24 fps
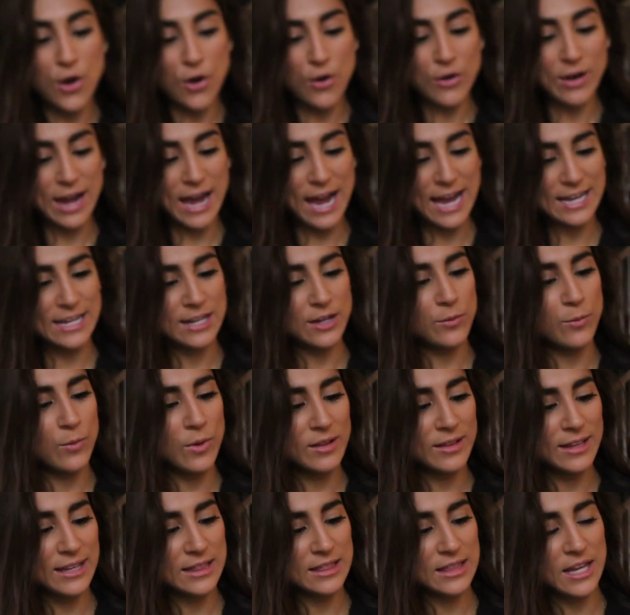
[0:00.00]
Okay, I didn't
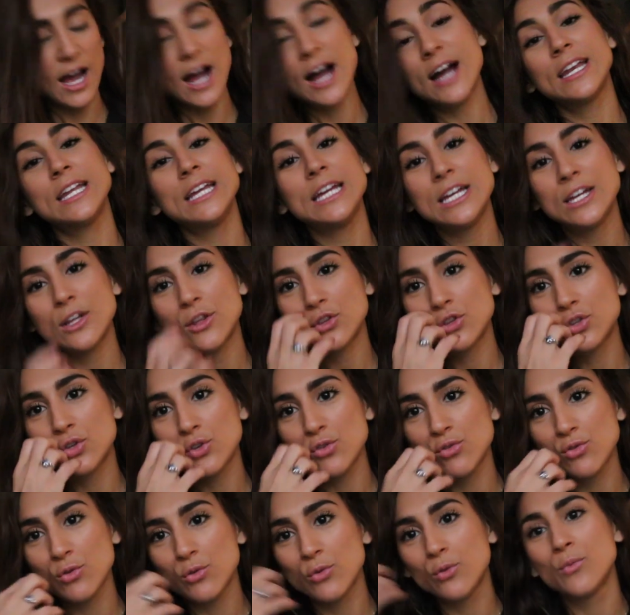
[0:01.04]
want like the honey
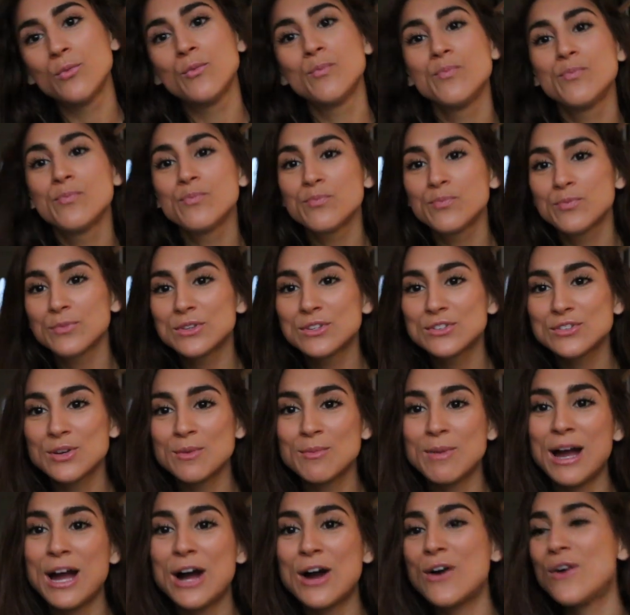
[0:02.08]
to
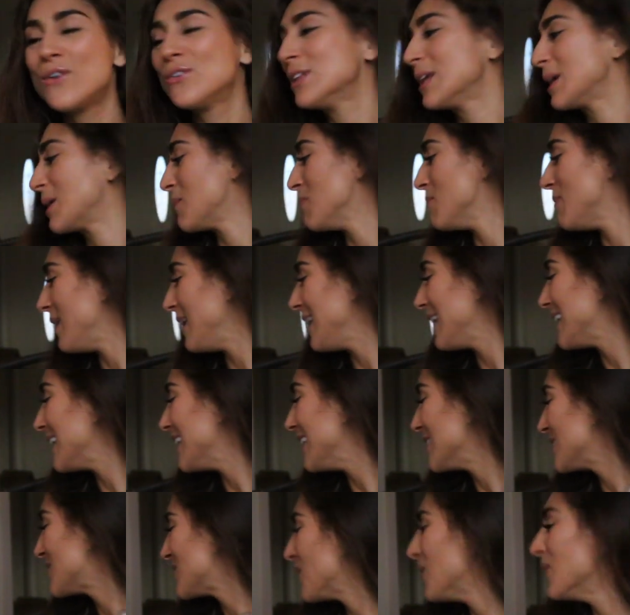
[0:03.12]
somehow like make
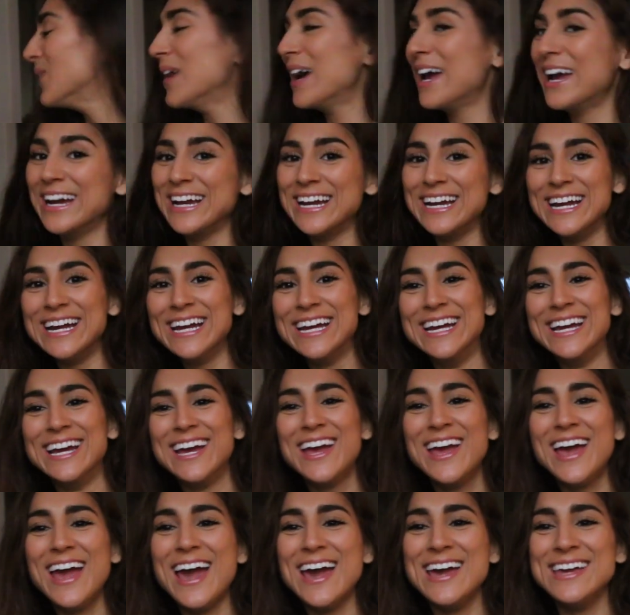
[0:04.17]
it to where
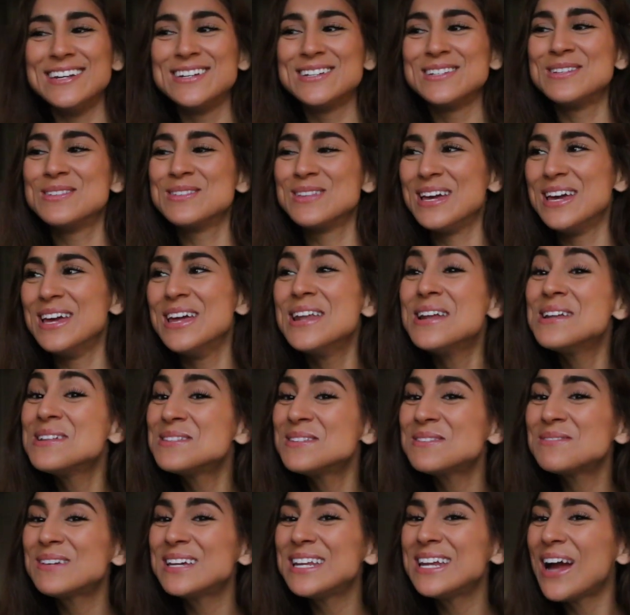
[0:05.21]
and it
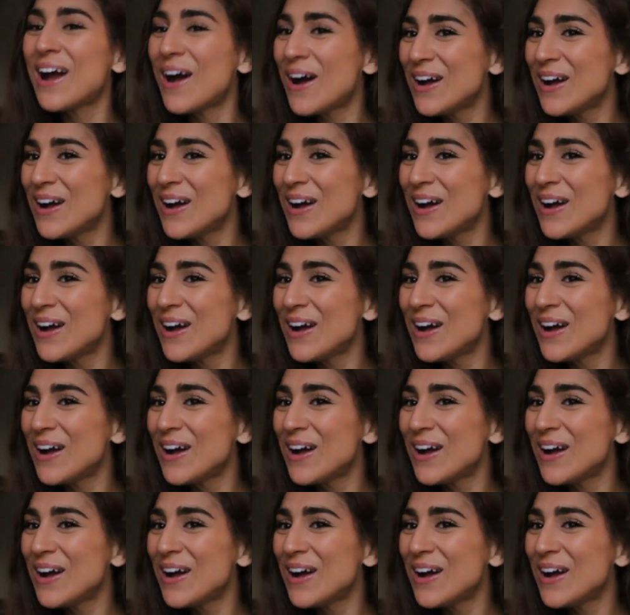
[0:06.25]
ends up getting